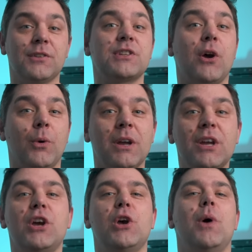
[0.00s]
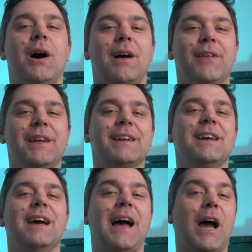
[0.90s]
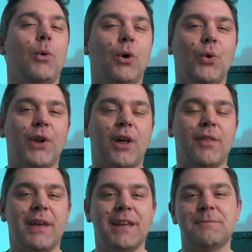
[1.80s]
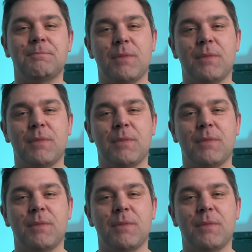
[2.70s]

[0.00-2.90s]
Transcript: So who are they? How old are they?